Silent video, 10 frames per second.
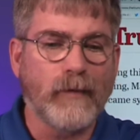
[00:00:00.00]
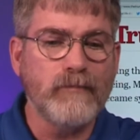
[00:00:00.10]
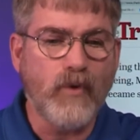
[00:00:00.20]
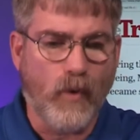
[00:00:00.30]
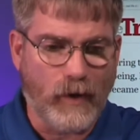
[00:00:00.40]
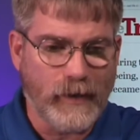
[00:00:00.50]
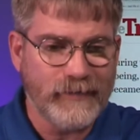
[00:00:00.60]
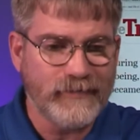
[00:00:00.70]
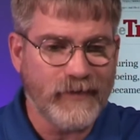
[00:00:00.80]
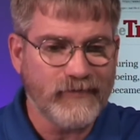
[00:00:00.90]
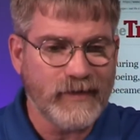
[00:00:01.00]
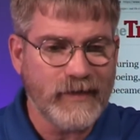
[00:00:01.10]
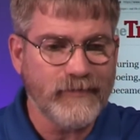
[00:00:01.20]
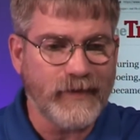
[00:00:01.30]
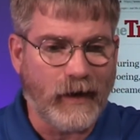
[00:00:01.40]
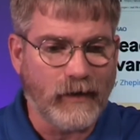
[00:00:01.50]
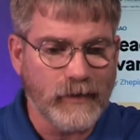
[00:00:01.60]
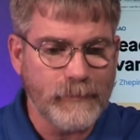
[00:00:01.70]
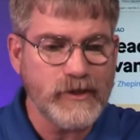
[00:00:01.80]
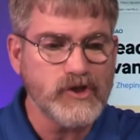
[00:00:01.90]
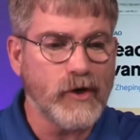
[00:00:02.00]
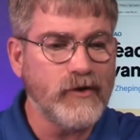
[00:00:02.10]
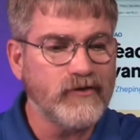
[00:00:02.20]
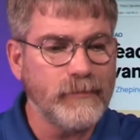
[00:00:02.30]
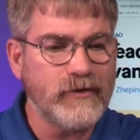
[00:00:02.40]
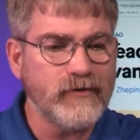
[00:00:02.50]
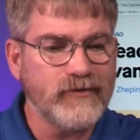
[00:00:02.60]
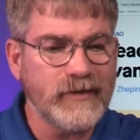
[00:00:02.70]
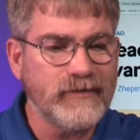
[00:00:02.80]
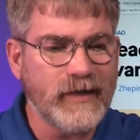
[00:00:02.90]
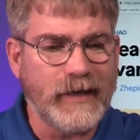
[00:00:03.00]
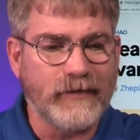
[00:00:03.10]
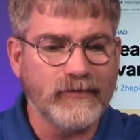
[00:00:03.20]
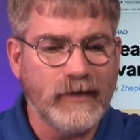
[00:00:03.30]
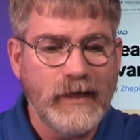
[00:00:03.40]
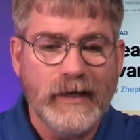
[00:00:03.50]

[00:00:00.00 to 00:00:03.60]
more. It doesn't end there. Let me show you some interesting things.